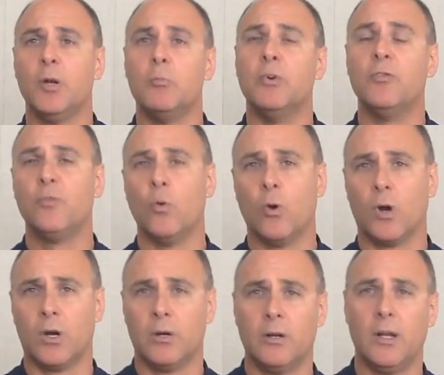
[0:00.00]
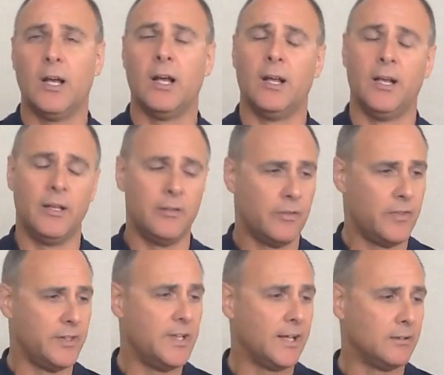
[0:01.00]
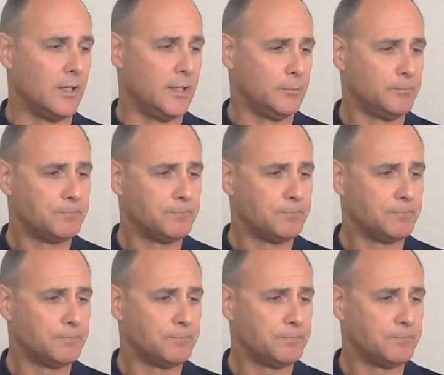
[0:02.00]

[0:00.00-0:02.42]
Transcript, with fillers: before uh, the deadline.